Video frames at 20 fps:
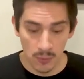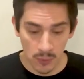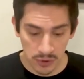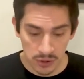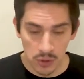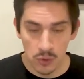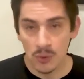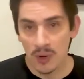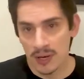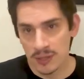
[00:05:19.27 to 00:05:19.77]

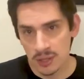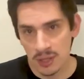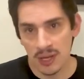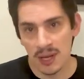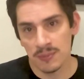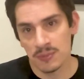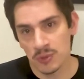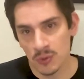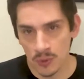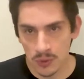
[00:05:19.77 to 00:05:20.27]
Actually, I am showing
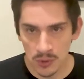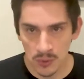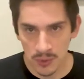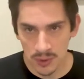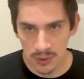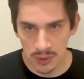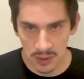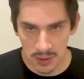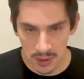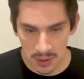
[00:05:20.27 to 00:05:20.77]
you in the
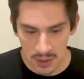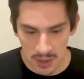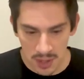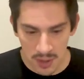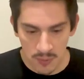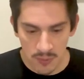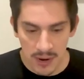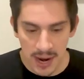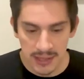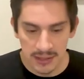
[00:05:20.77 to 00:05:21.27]

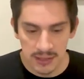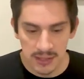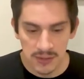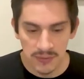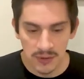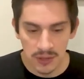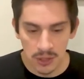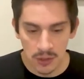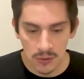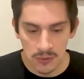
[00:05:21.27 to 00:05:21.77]
practice
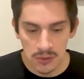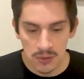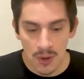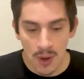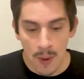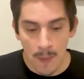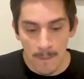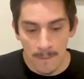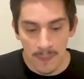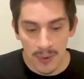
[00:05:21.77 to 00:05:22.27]
videos,
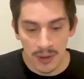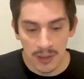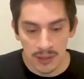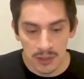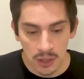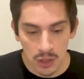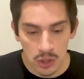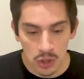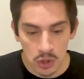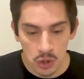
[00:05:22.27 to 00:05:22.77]
but
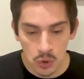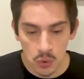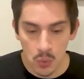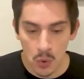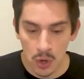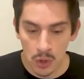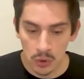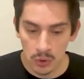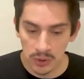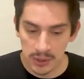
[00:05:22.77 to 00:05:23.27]
you are
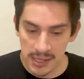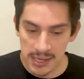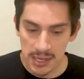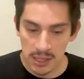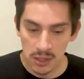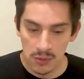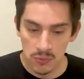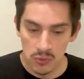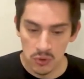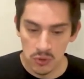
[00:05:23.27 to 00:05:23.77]
looking at the
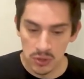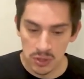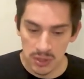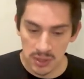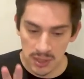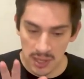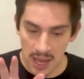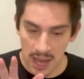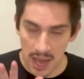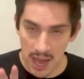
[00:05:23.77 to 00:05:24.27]
music
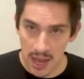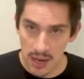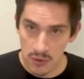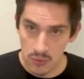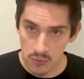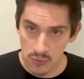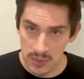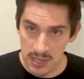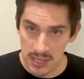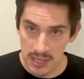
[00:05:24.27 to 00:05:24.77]
and
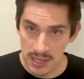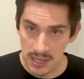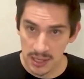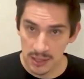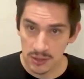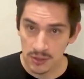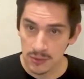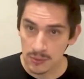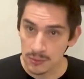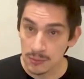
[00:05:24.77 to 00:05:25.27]
reading it. So
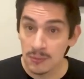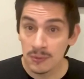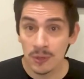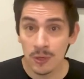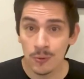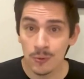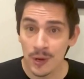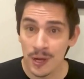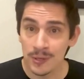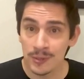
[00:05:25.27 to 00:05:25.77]

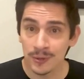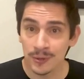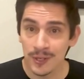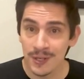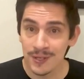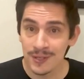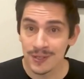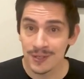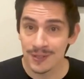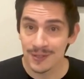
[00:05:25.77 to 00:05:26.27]

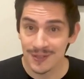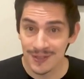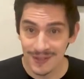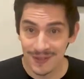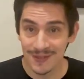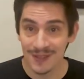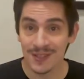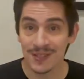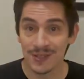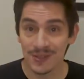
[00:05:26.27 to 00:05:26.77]
congratulations, it's
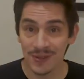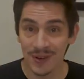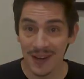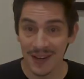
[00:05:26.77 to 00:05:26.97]
great.